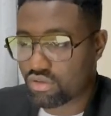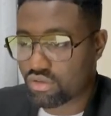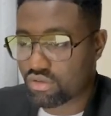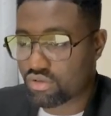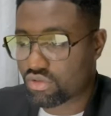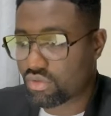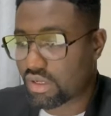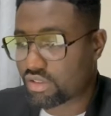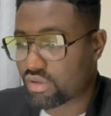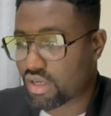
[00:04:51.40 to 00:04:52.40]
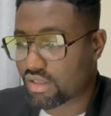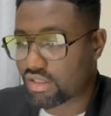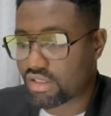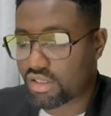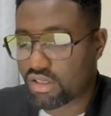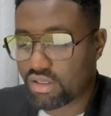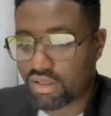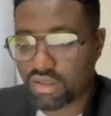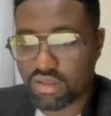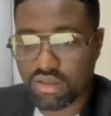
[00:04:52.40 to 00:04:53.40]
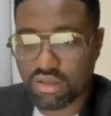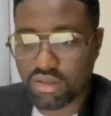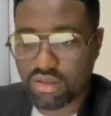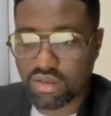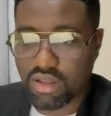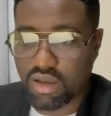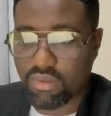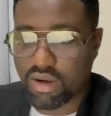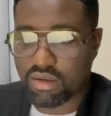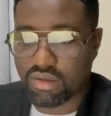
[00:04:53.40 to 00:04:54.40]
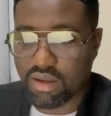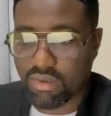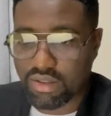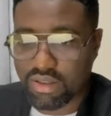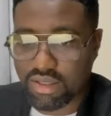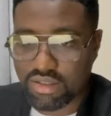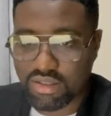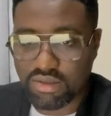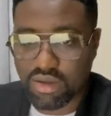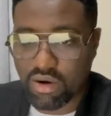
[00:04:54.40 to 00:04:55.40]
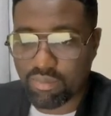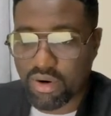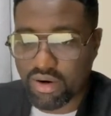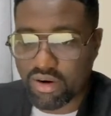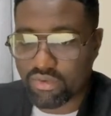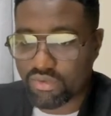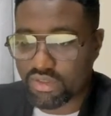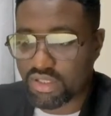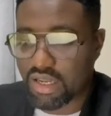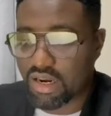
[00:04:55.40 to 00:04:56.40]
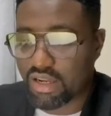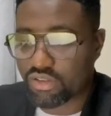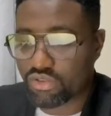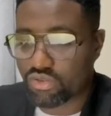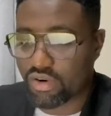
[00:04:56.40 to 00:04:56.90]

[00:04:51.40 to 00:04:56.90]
So as you can see, our text, our paragraph is aligned to the